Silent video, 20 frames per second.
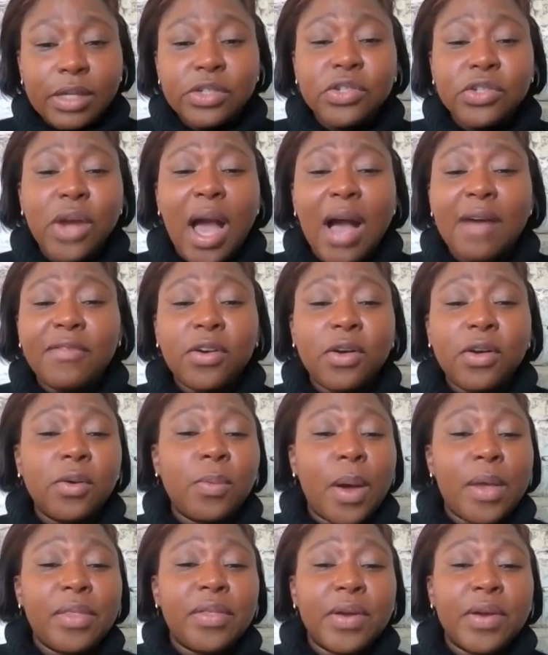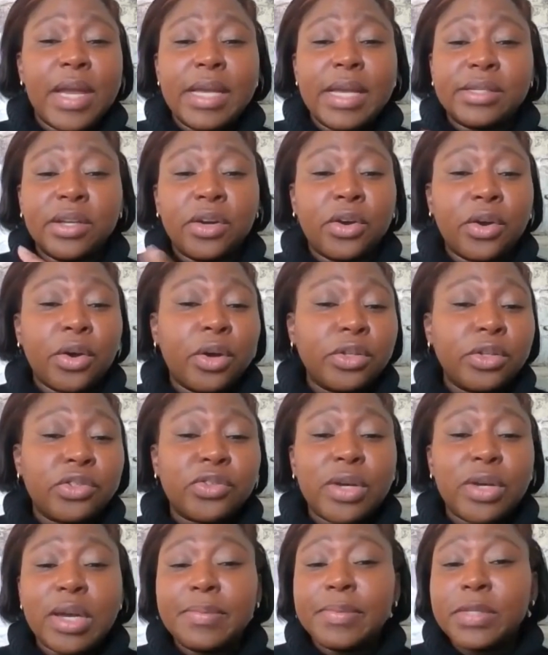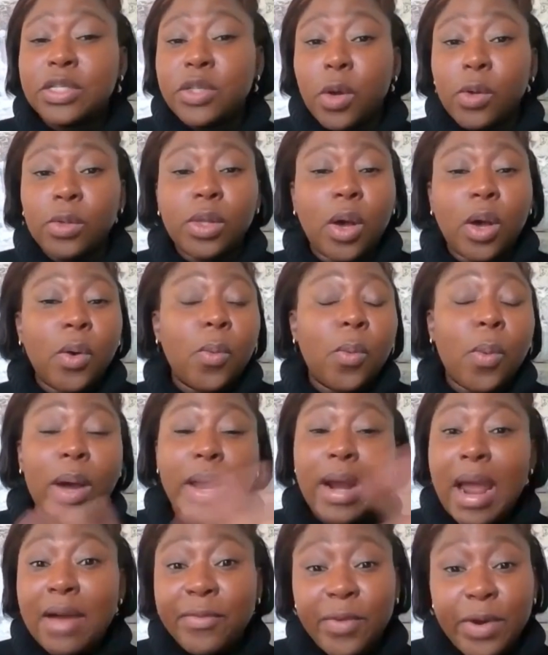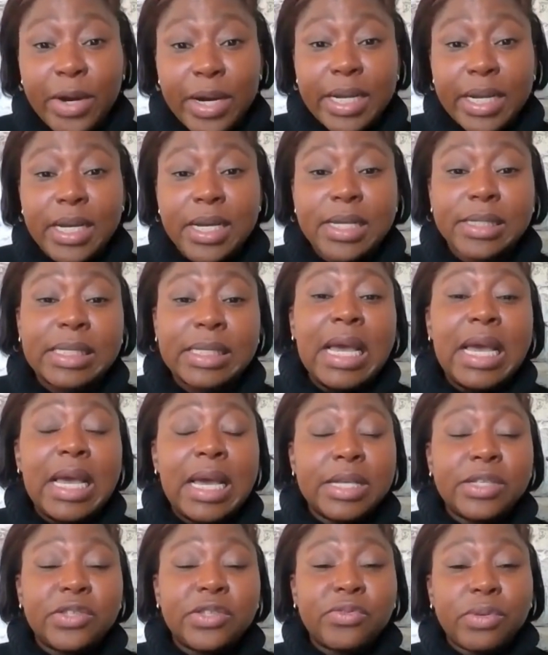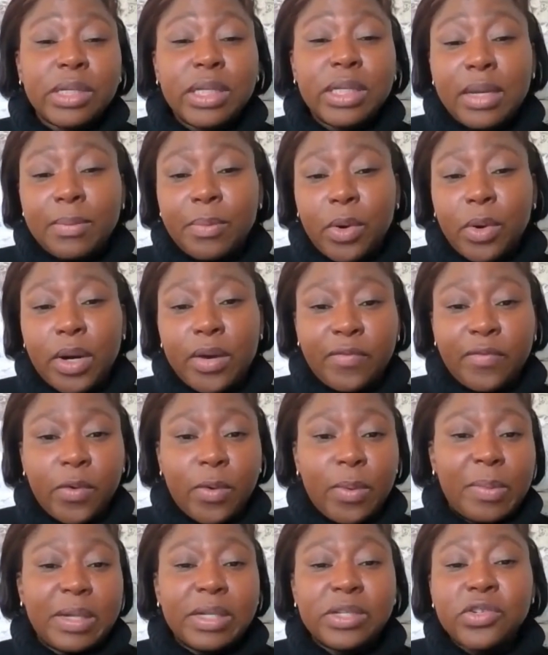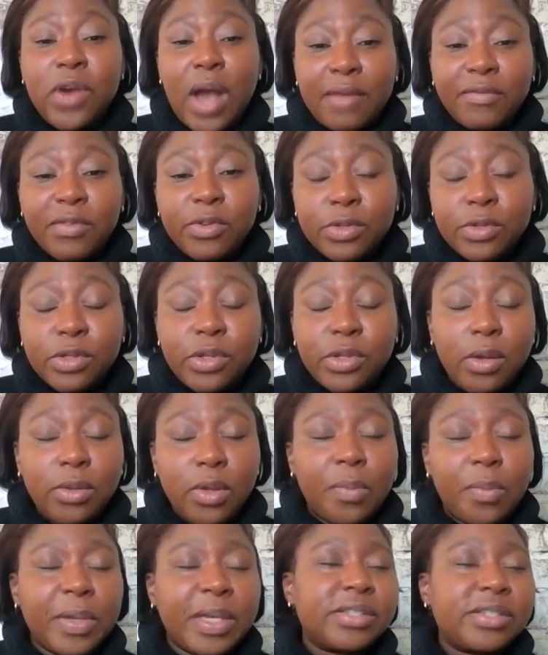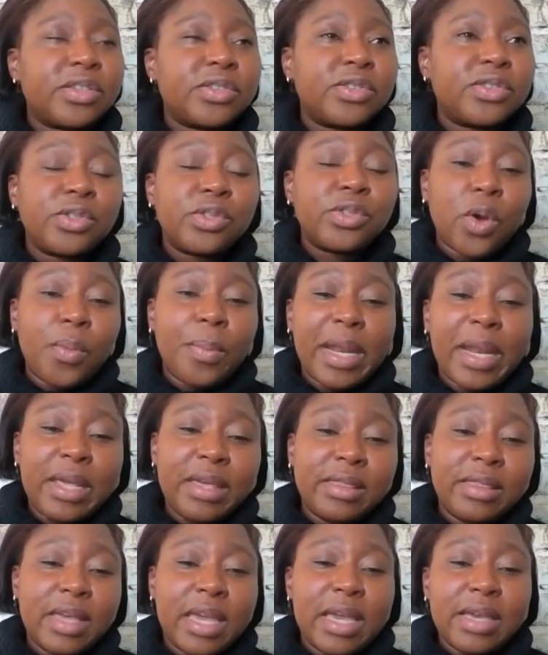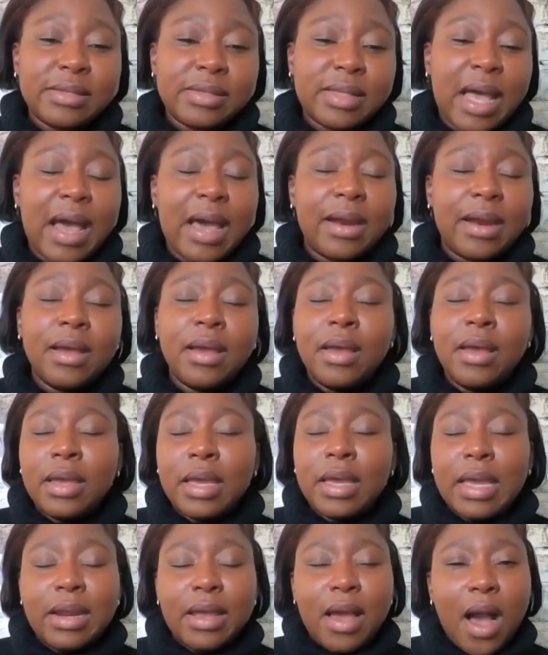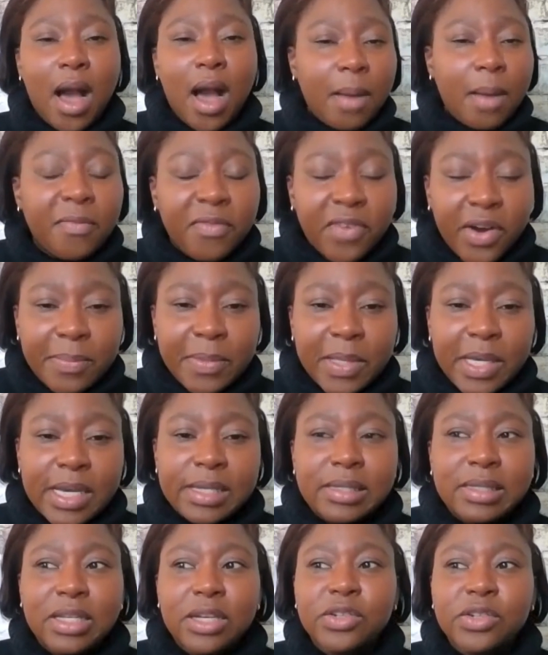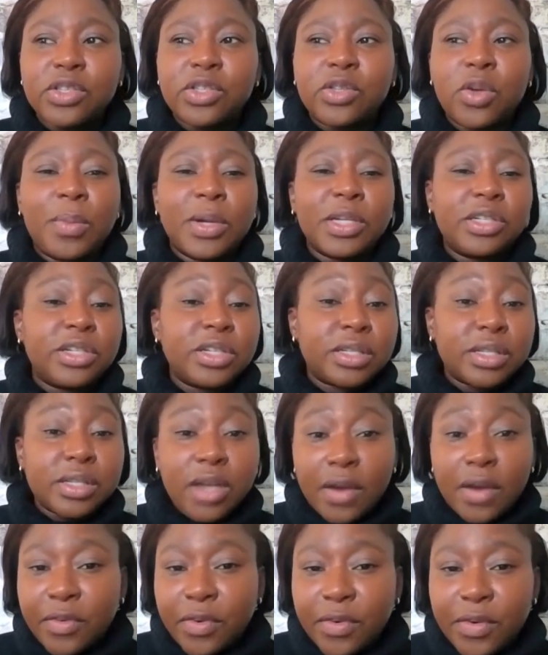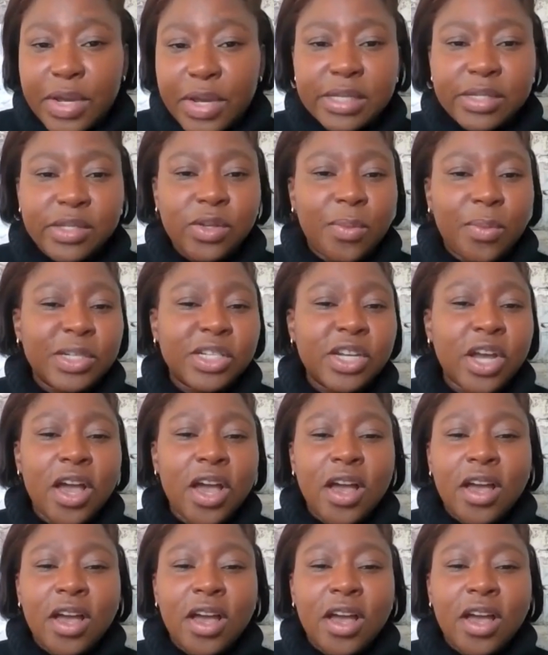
travel, whether it's a girl trip, solo, whatever it is. It's really important for women to travel solo because there's so many things that can come from this. There's so much discovery, so much,